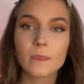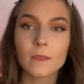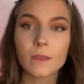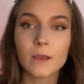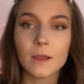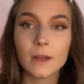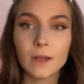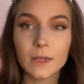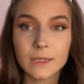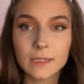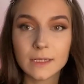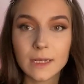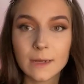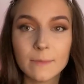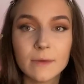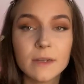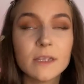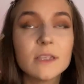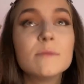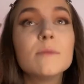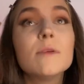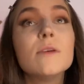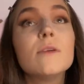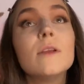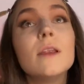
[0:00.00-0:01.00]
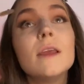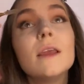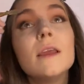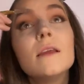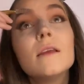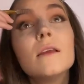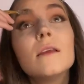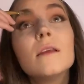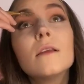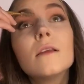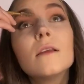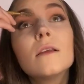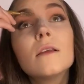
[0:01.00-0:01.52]
I like to take my spoolie
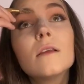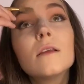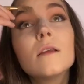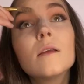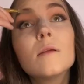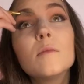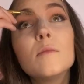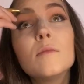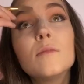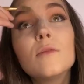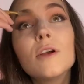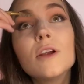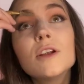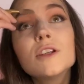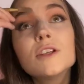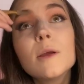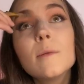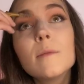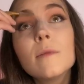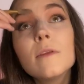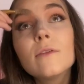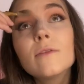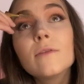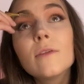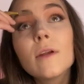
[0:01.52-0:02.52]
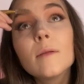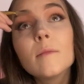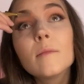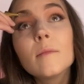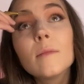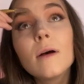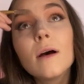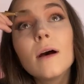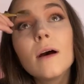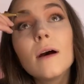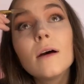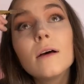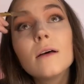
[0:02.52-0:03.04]
and brush up the front
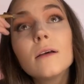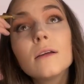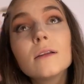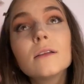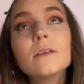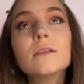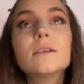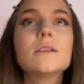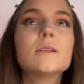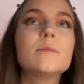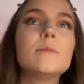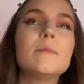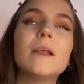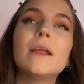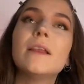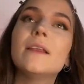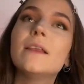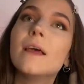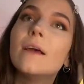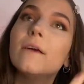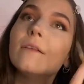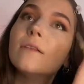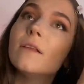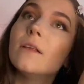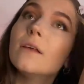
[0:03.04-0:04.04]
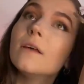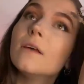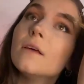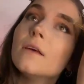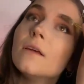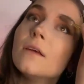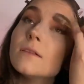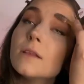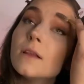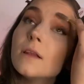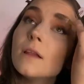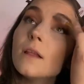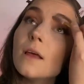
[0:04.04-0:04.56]
part blend out
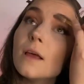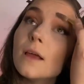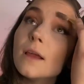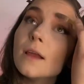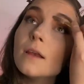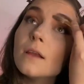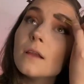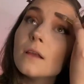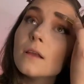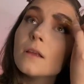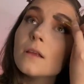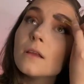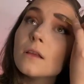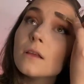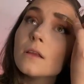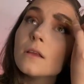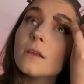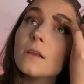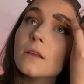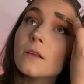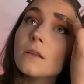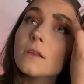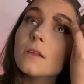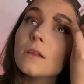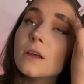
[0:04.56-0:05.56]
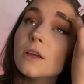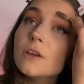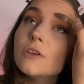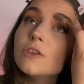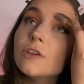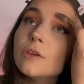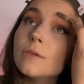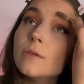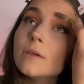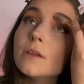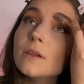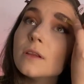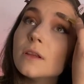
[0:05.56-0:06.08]
the line that I
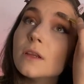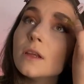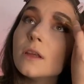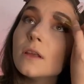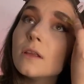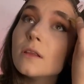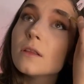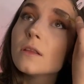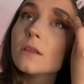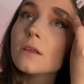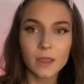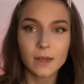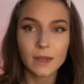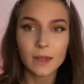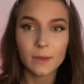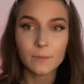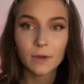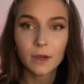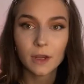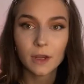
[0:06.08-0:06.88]
drew underneath. And we're